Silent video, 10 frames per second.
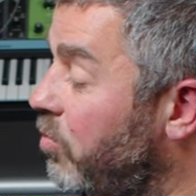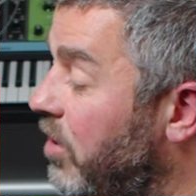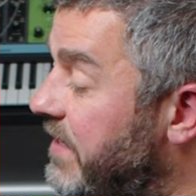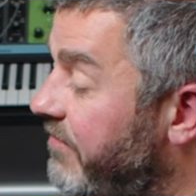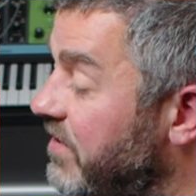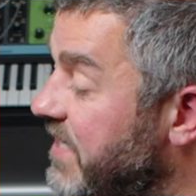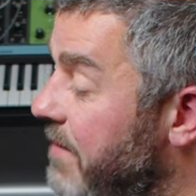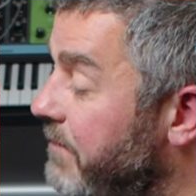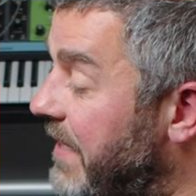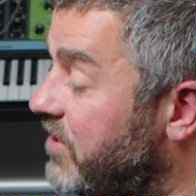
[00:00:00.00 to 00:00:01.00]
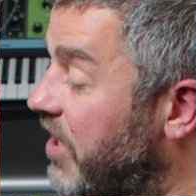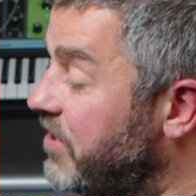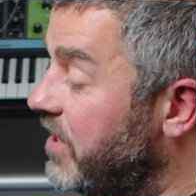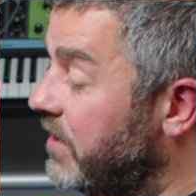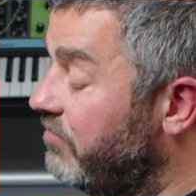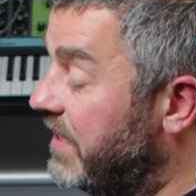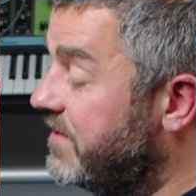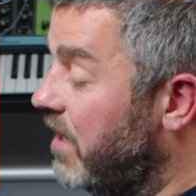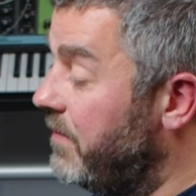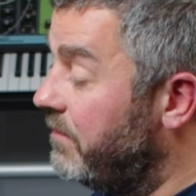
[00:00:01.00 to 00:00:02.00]
what a difference that makes, changing the release
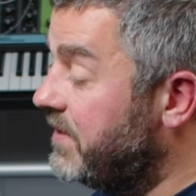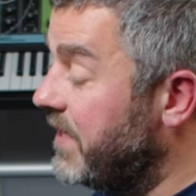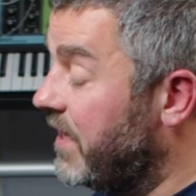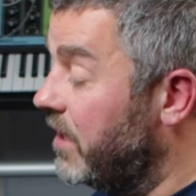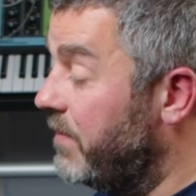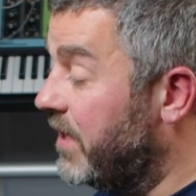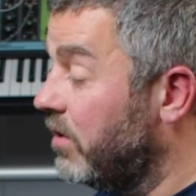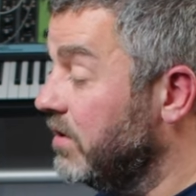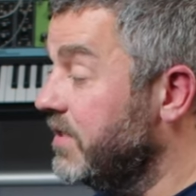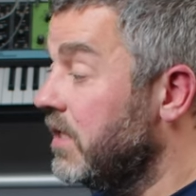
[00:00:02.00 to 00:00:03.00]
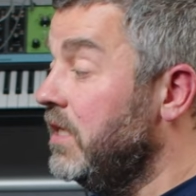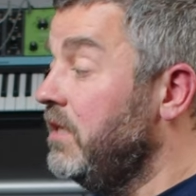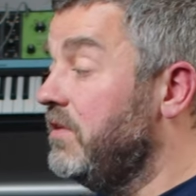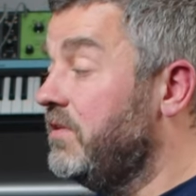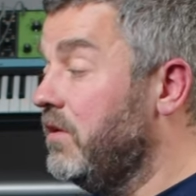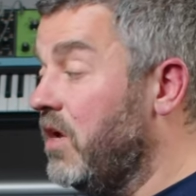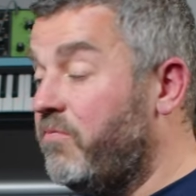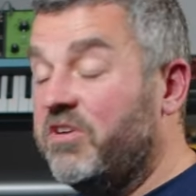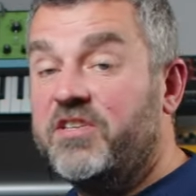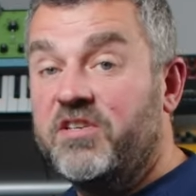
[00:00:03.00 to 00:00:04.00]
time in particular, because the
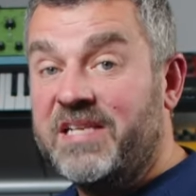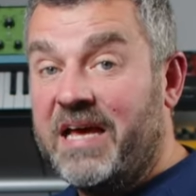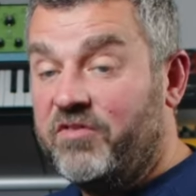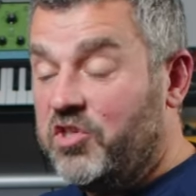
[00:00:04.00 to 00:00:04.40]
compressor doesn't have a